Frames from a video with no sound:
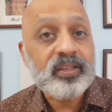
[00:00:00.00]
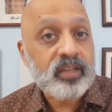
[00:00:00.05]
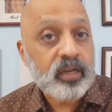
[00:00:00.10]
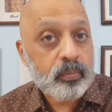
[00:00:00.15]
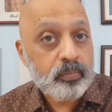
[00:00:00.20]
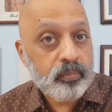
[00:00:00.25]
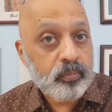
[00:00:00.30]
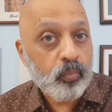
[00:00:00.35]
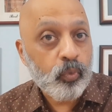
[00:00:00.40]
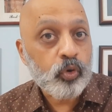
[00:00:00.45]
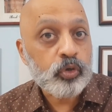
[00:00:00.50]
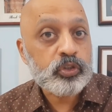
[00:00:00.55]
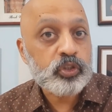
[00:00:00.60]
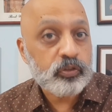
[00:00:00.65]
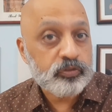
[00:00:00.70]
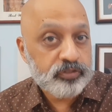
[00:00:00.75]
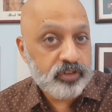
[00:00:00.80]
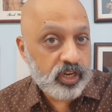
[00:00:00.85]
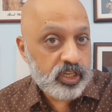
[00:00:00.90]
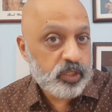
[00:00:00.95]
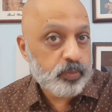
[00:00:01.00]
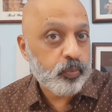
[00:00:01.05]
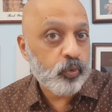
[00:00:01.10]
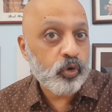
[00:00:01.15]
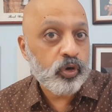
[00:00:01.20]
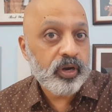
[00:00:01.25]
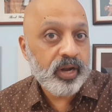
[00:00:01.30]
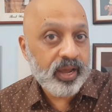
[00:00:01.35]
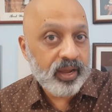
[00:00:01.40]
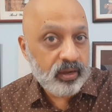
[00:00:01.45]
other modes of
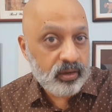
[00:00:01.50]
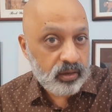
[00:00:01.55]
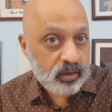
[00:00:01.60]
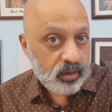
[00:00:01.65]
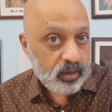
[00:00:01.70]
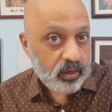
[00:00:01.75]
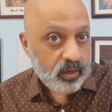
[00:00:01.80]
transport like